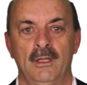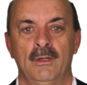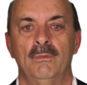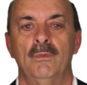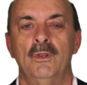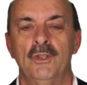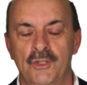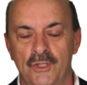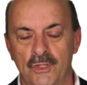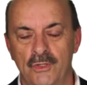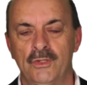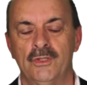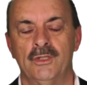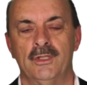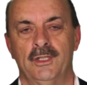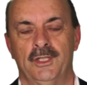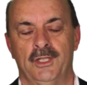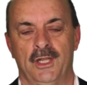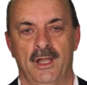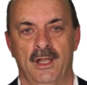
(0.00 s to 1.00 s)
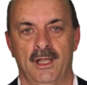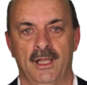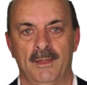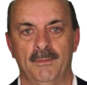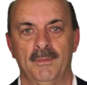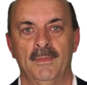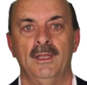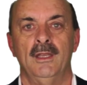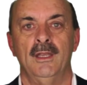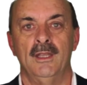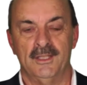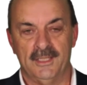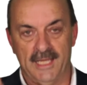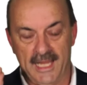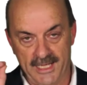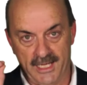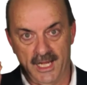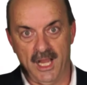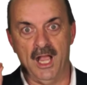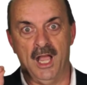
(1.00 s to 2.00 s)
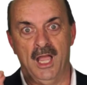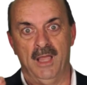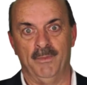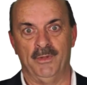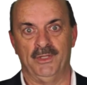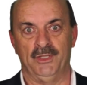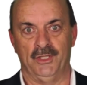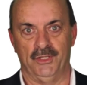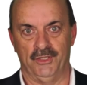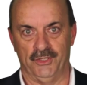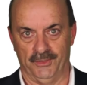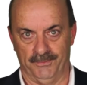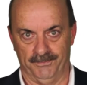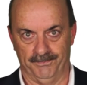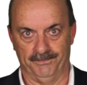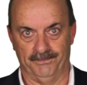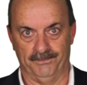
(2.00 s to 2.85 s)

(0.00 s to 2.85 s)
Reduce the time, take a high position.